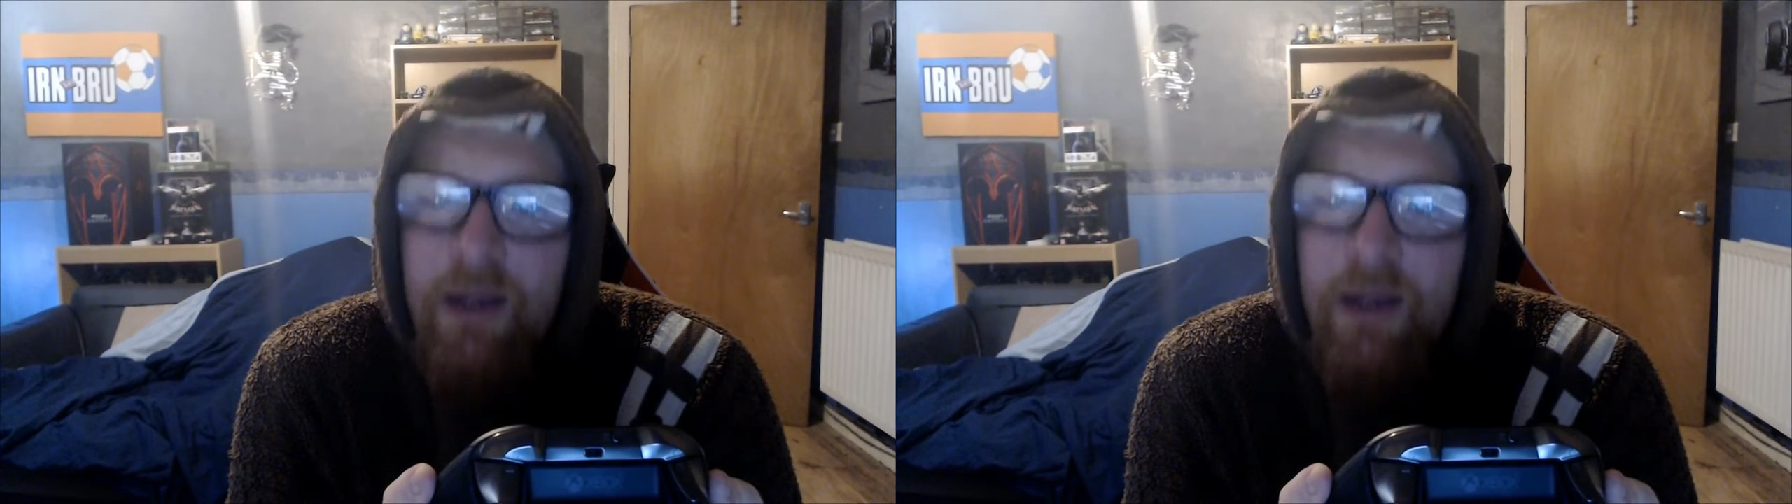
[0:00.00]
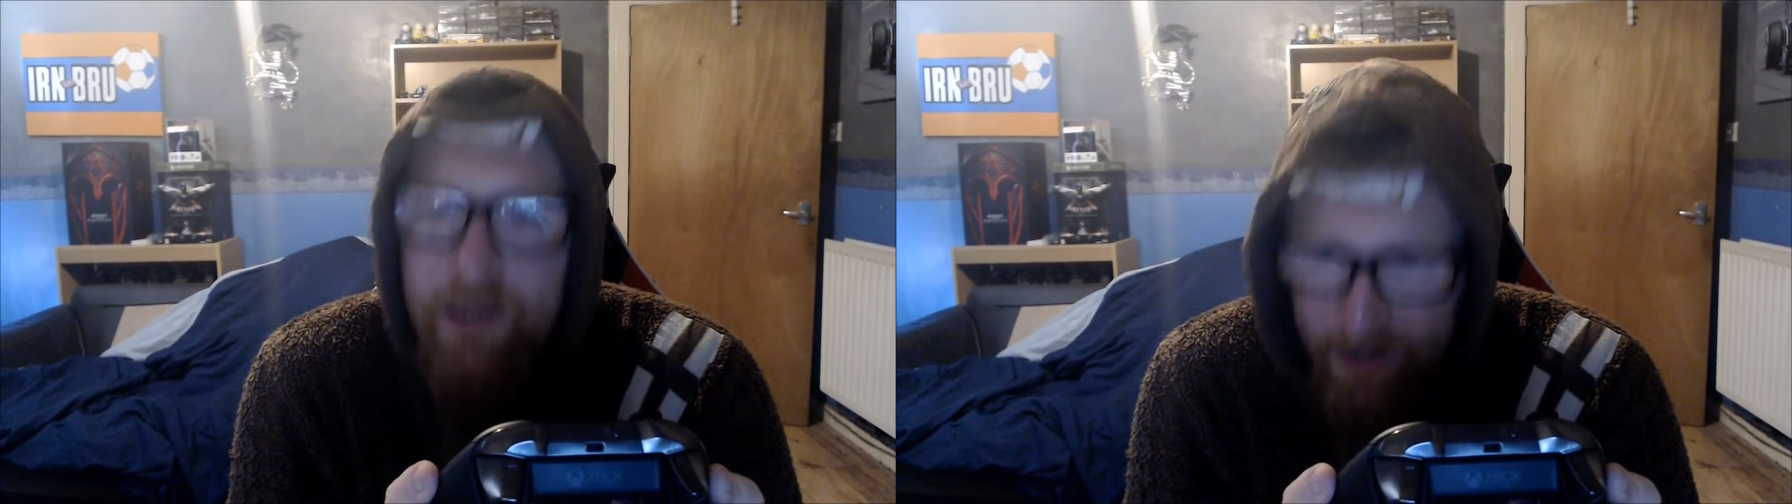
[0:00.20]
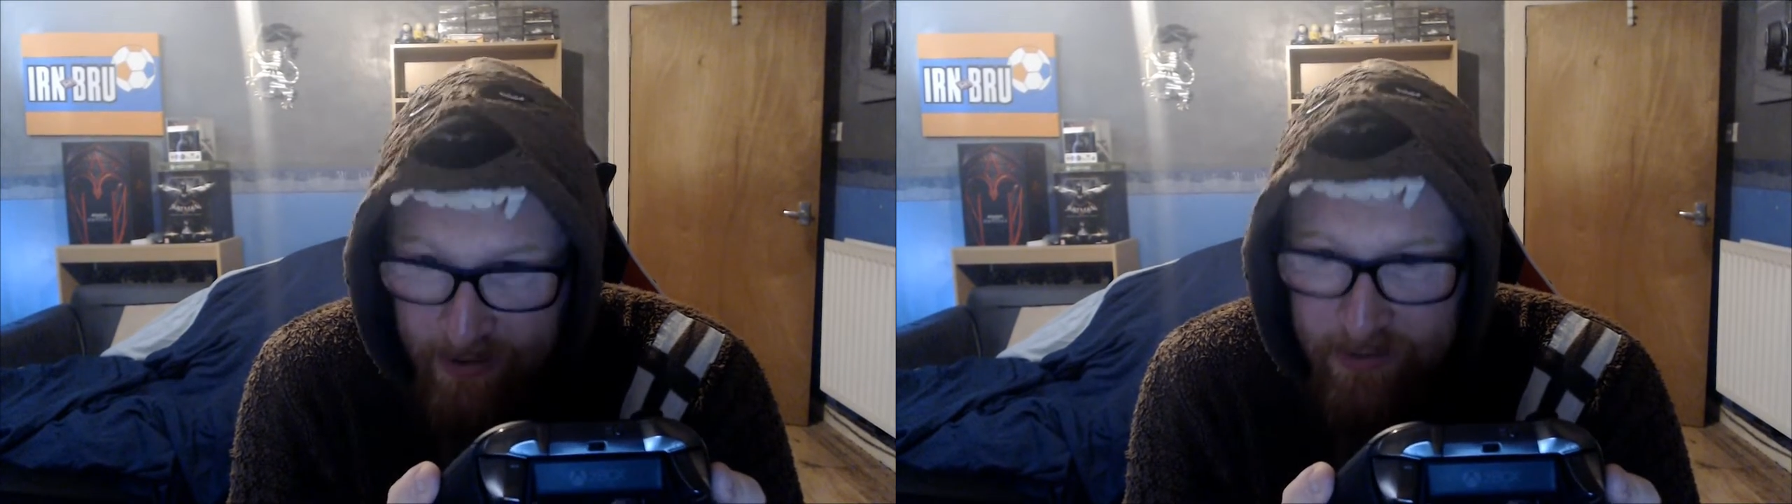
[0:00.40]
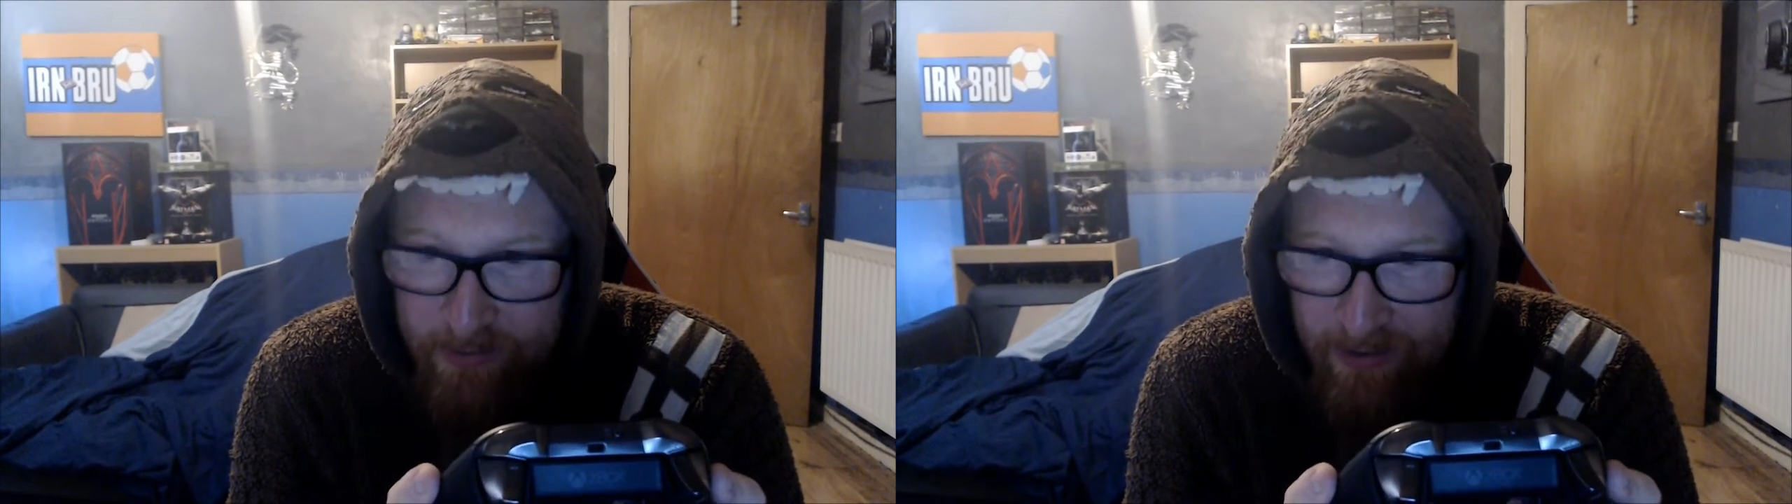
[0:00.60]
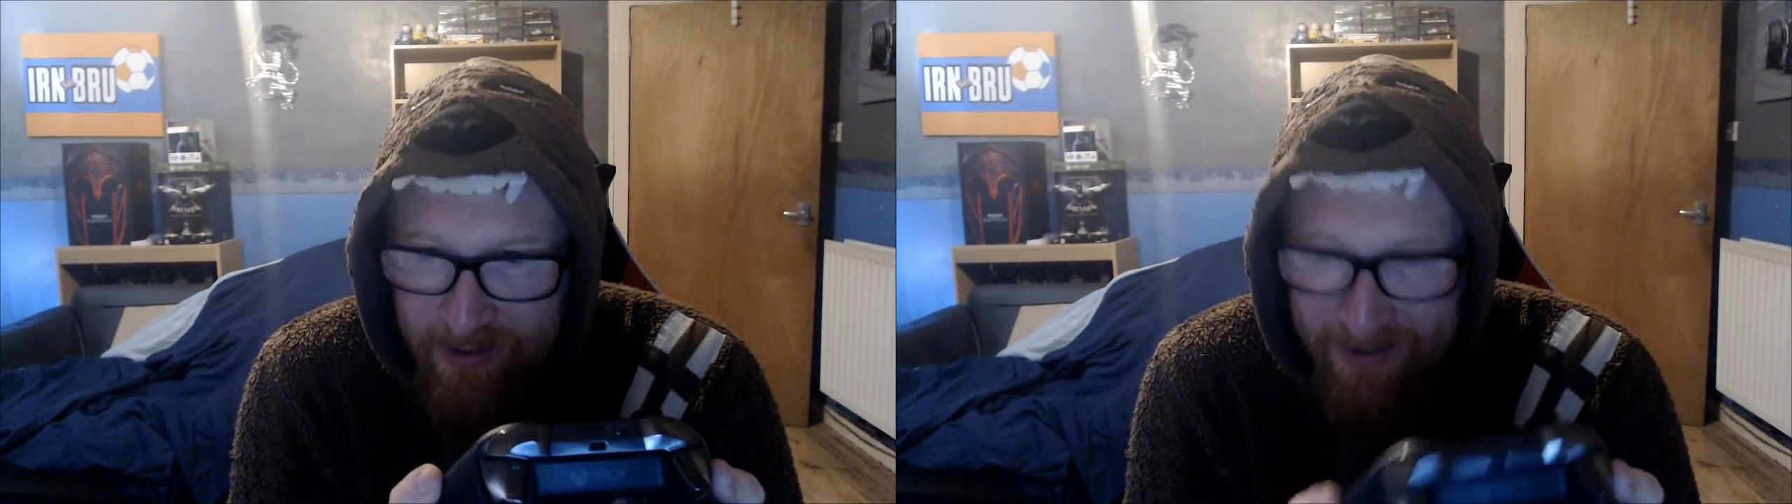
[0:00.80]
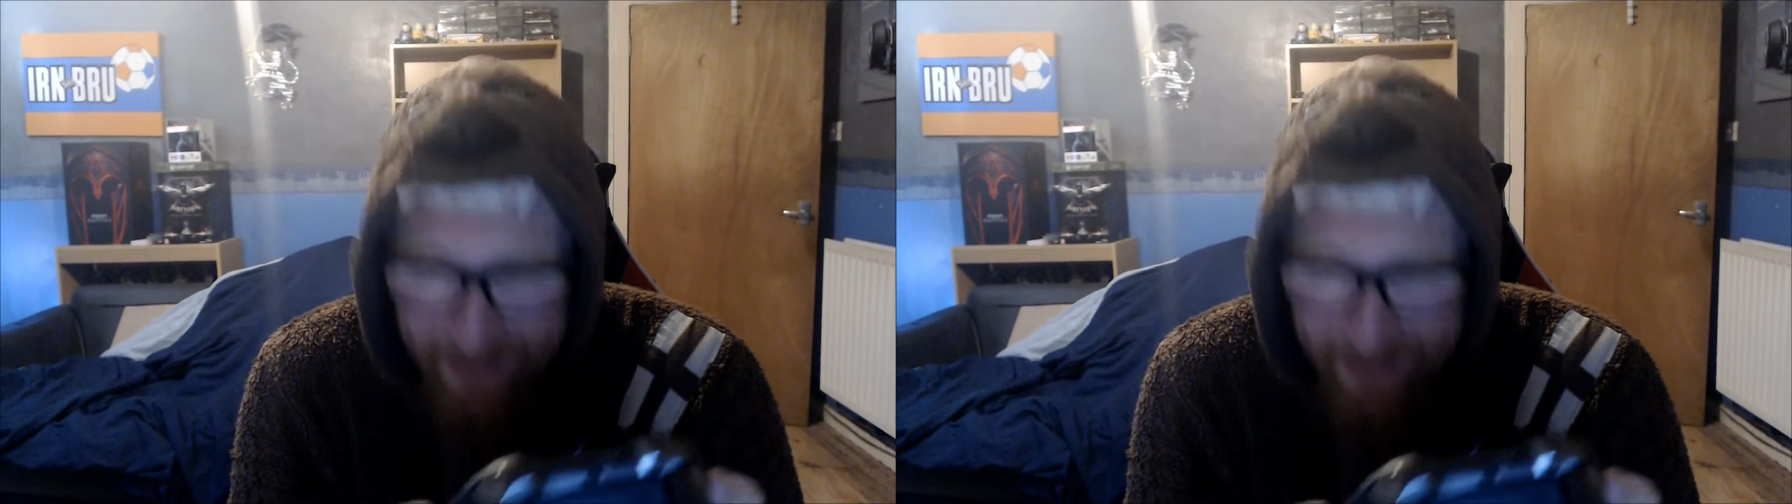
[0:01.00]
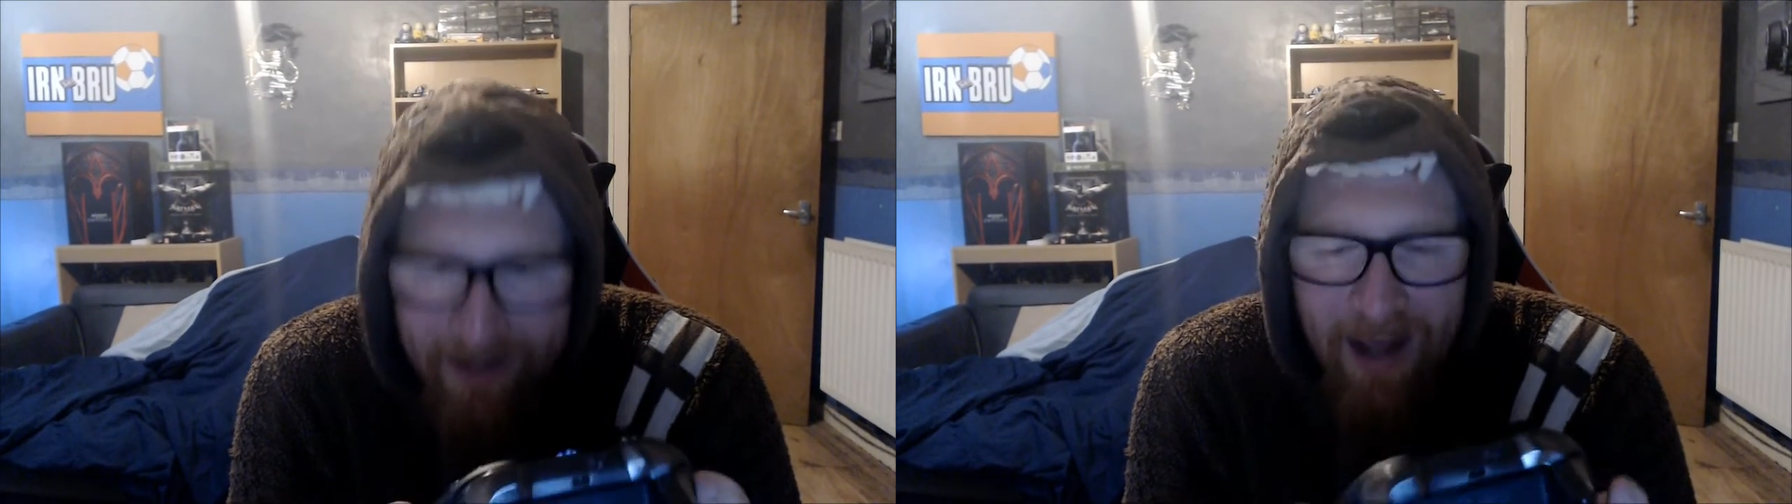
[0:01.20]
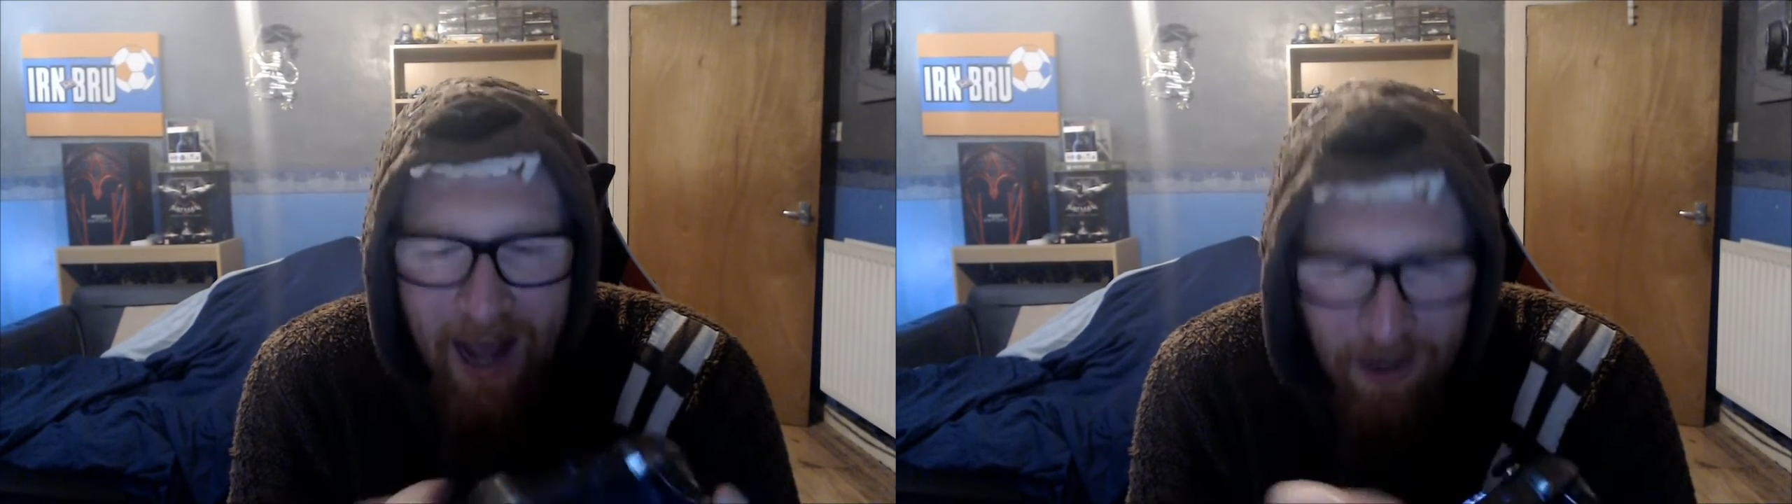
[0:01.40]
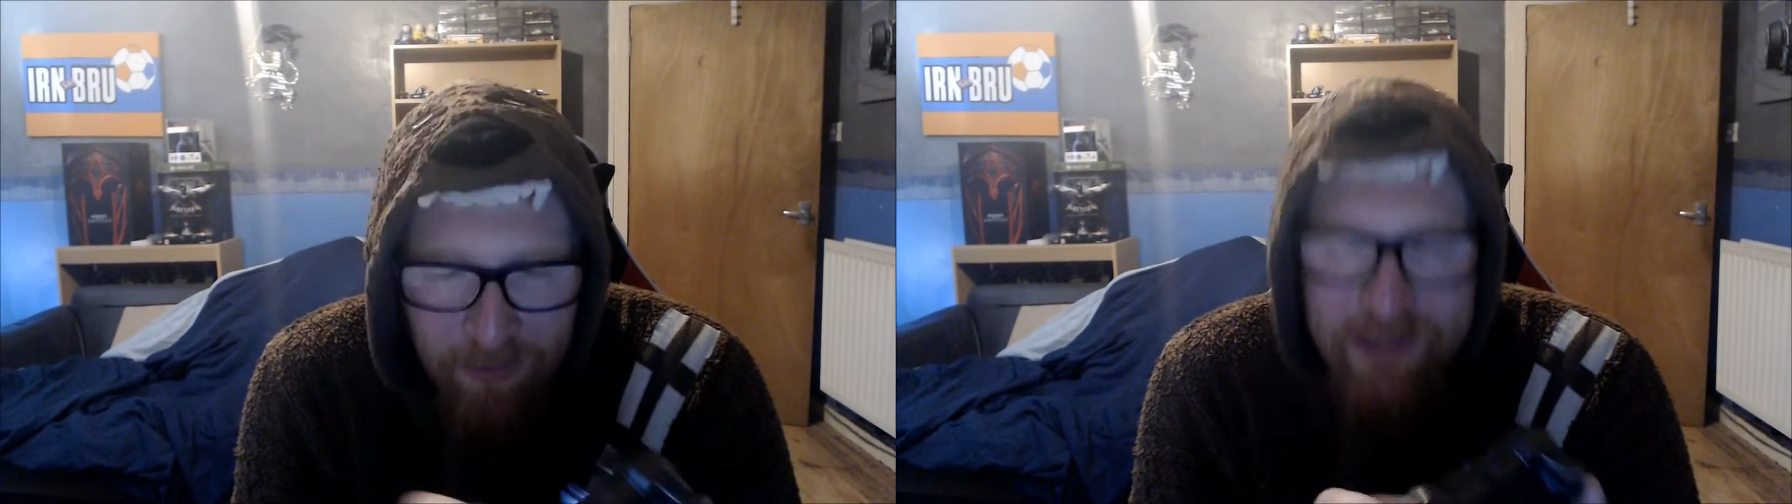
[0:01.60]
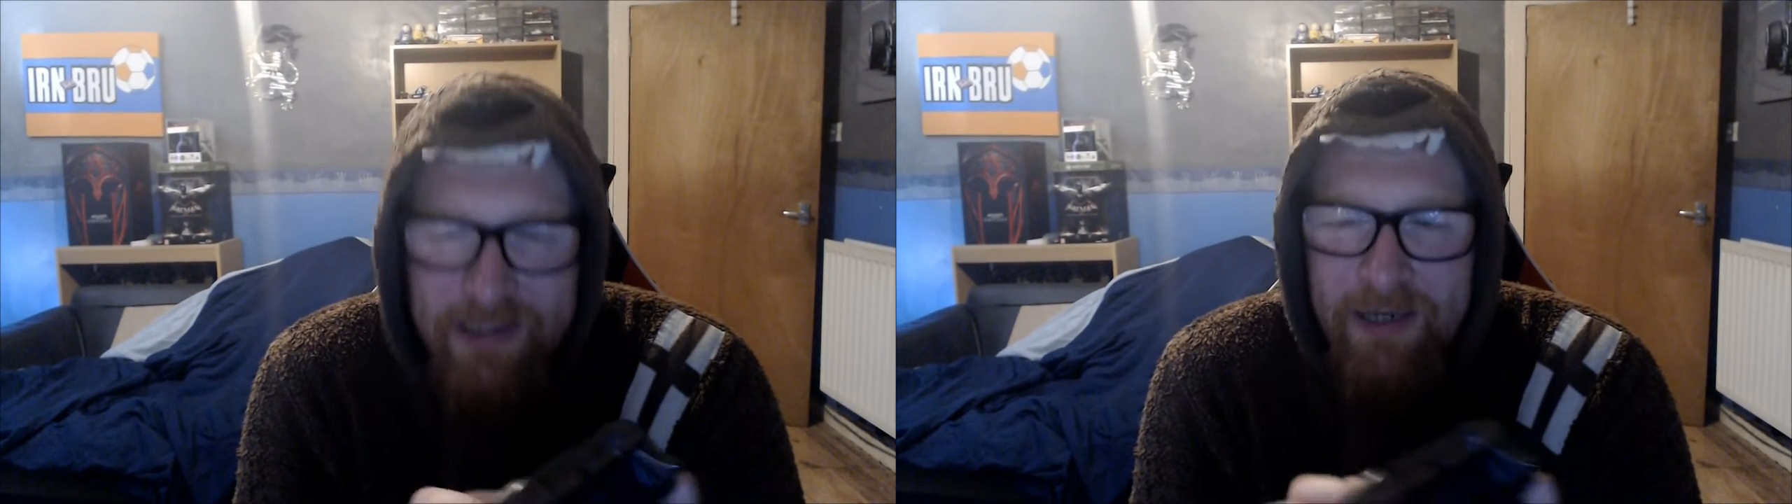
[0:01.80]
Yes. I
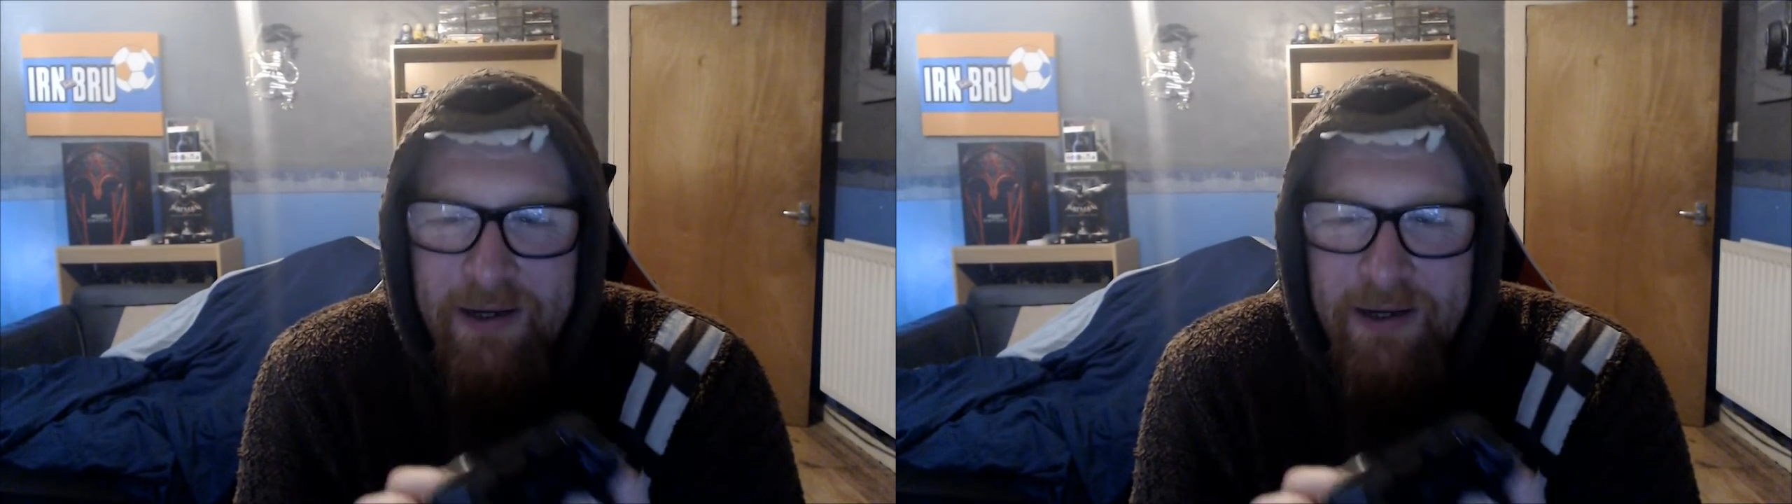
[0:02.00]
would say,